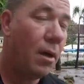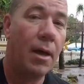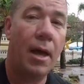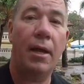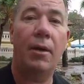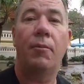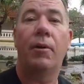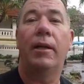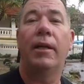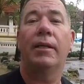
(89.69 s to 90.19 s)

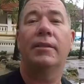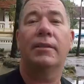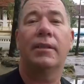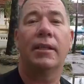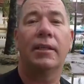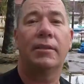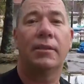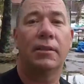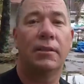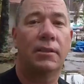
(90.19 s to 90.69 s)
Anyway, let's
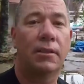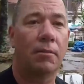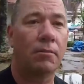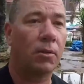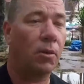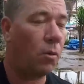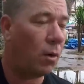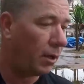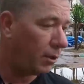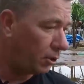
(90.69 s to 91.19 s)
get to some
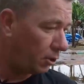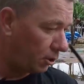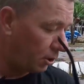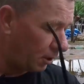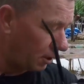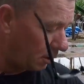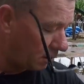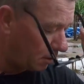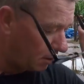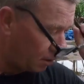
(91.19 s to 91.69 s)

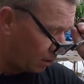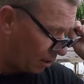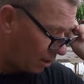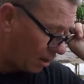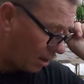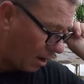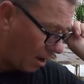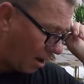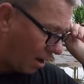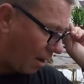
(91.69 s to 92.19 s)
questions.
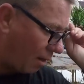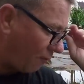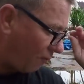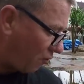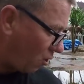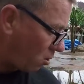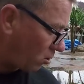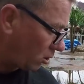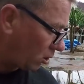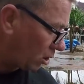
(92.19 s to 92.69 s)
The
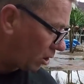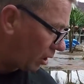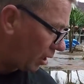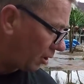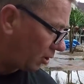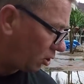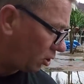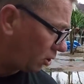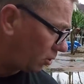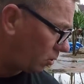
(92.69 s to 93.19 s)
first
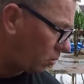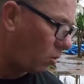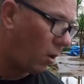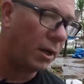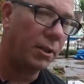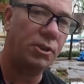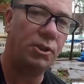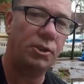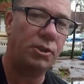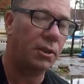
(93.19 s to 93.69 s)

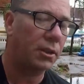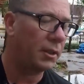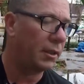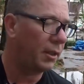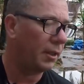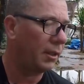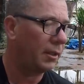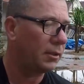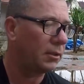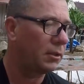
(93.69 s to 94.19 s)
question
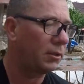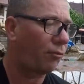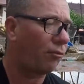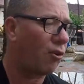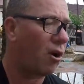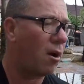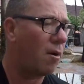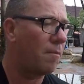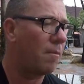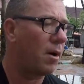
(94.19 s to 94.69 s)
is
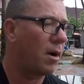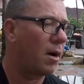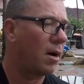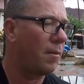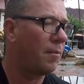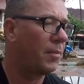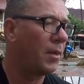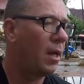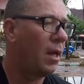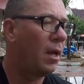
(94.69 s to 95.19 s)

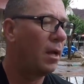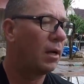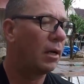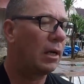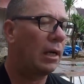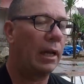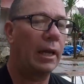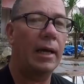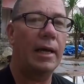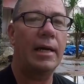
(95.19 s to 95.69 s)
from
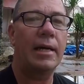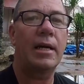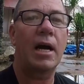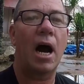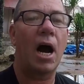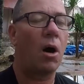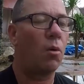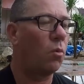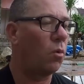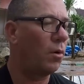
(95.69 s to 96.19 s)
Clay
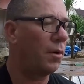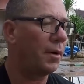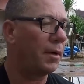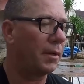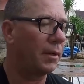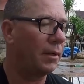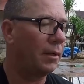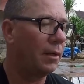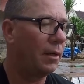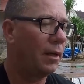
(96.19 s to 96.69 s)

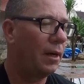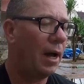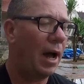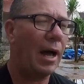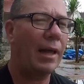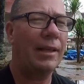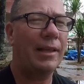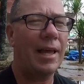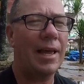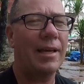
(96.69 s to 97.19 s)
Cawood.
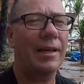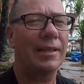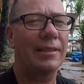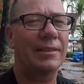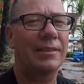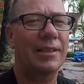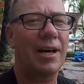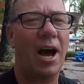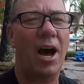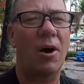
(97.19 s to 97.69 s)
I think
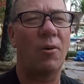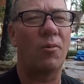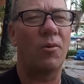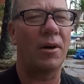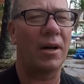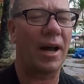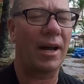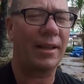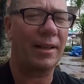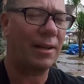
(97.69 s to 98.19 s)
it's
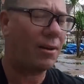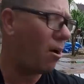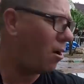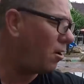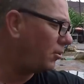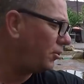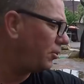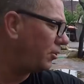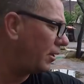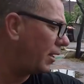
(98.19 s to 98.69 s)
Cawood. I
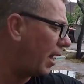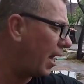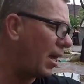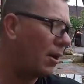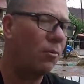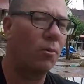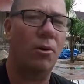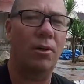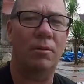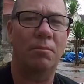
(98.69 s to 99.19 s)
called you
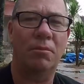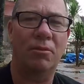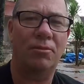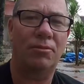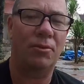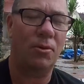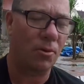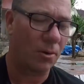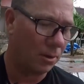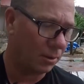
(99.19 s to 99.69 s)
Cawood
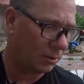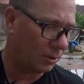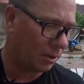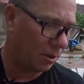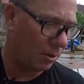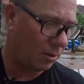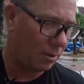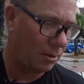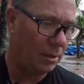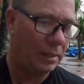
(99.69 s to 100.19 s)
before,
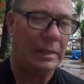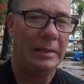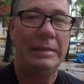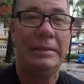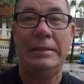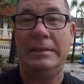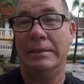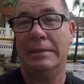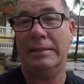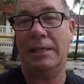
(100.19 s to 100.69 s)
so
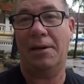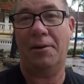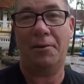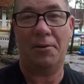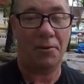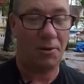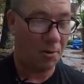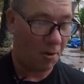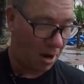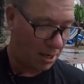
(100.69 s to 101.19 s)
I don't
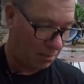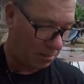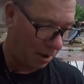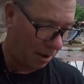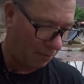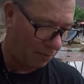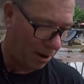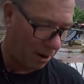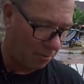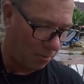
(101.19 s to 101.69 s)
know, correct me
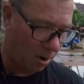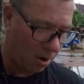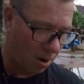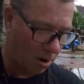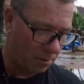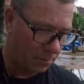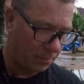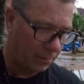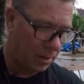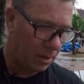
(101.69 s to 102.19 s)
if I'm
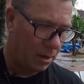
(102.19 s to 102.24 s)
wrong.